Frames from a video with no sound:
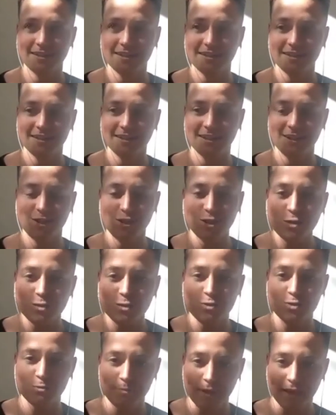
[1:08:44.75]

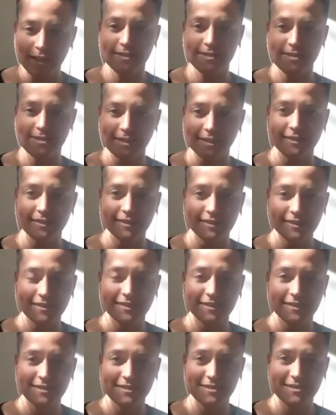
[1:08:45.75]
huge medicine
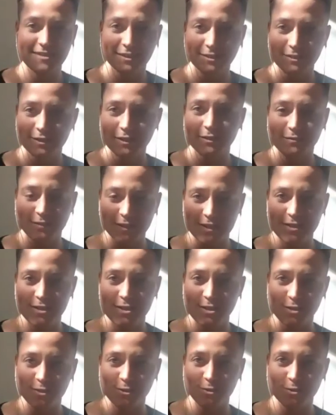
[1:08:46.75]
to live
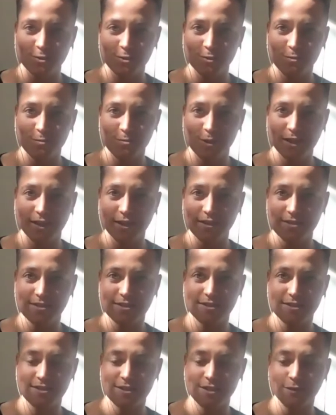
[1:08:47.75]
into,
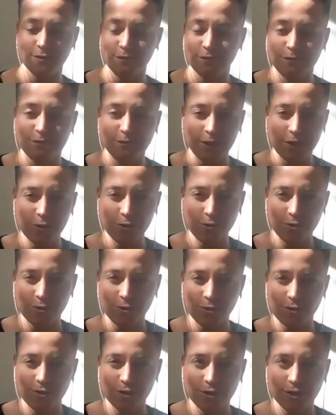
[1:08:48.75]
because the
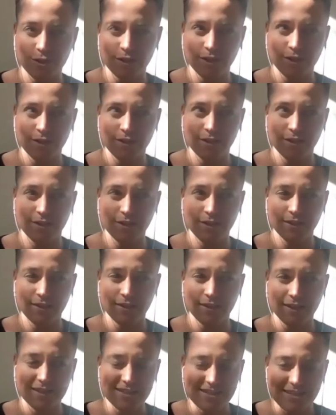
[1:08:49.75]
fear
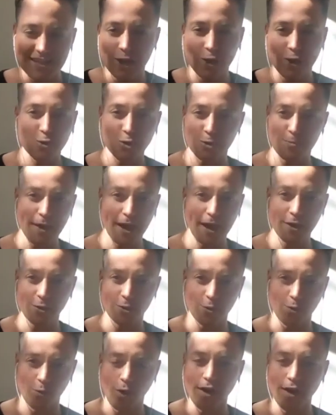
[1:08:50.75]
is there no
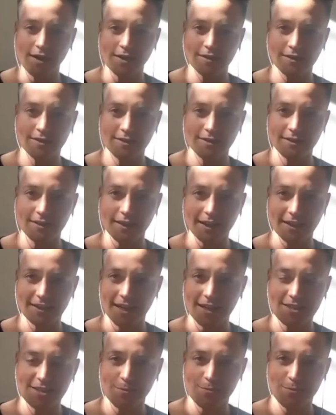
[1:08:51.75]
matter what. Like
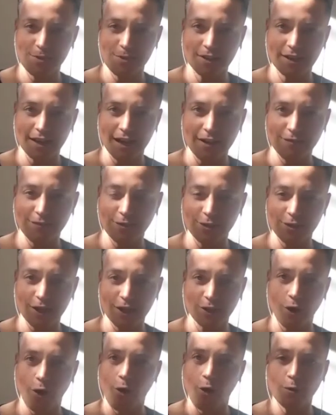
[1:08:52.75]
that's something that I feel like
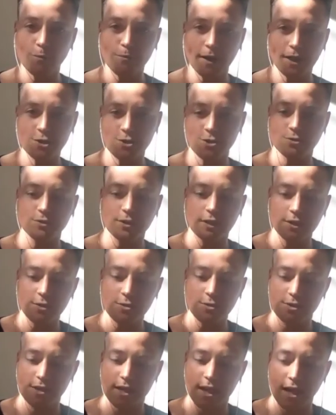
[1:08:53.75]
all major
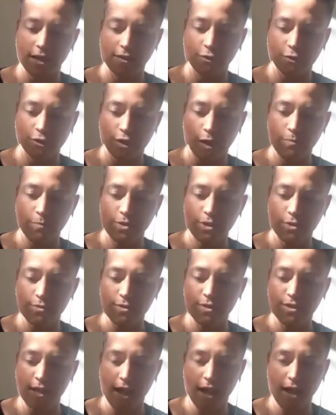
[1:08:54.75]
leaders that I look up to
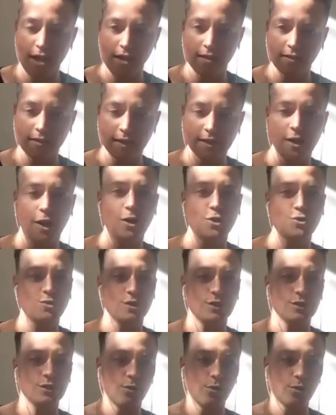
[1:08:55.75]
say, like
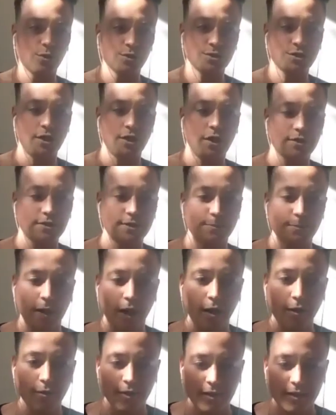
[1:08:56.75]
Audre Lorde talked
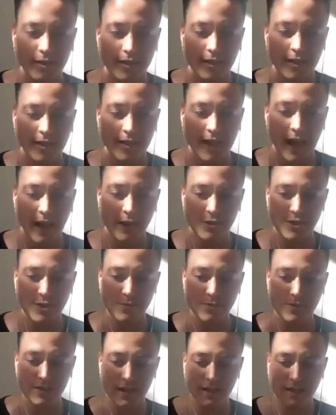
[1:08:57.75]
about how she
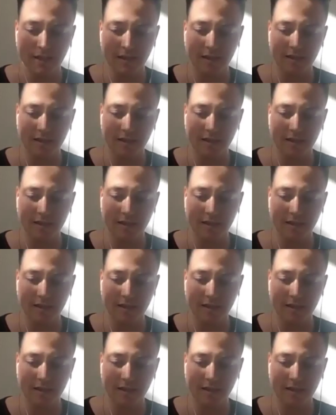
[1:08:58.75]
was like,